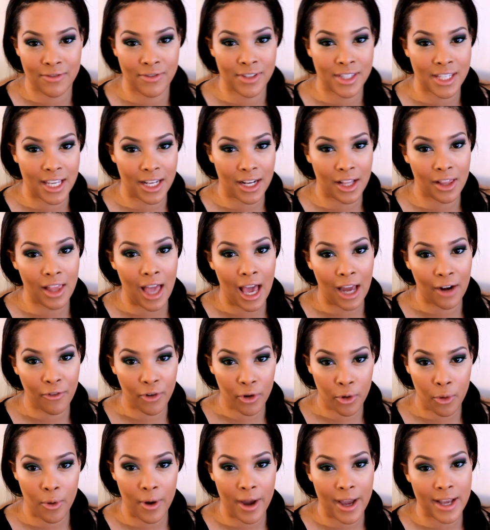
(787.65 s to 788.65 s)
I've seen a lot of
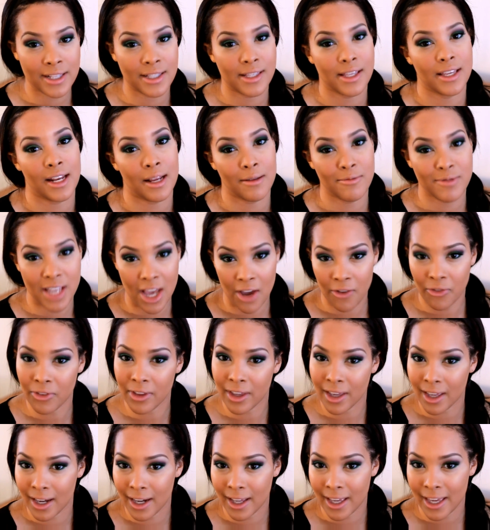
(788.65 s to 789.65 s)
requests and I'm
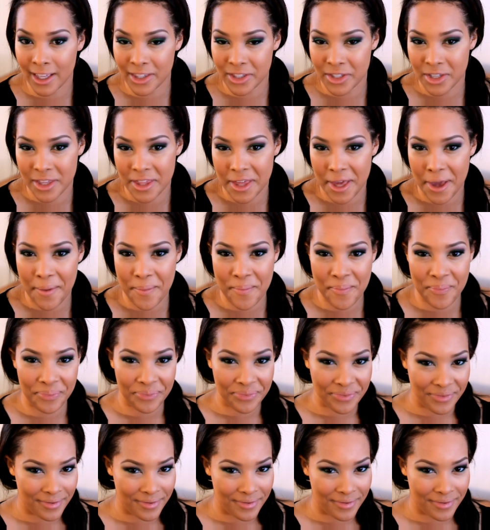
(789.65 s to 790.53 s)
definitely going to get to them.